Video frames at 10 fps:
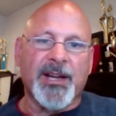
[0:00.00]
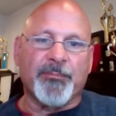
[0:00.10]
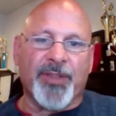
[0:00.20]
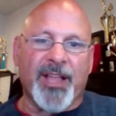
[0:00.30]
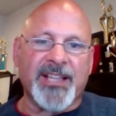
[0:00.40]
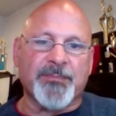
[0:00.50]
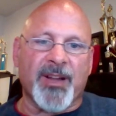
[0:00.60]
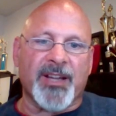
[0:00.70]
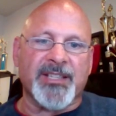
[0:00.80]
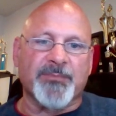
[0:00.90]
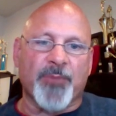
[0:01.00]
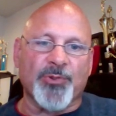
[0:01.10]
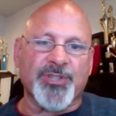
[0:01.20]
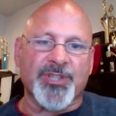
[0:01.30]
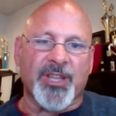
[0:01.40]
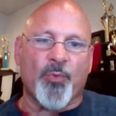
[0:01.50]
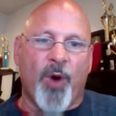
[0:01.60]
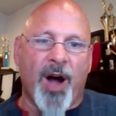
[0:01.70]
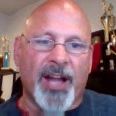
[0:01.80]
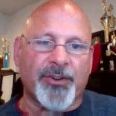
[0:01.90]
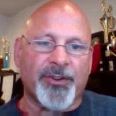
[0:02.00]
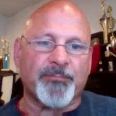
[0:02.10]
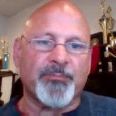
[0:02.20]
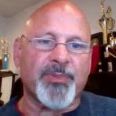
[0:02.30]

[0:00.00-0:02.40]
Plasma is mostly water,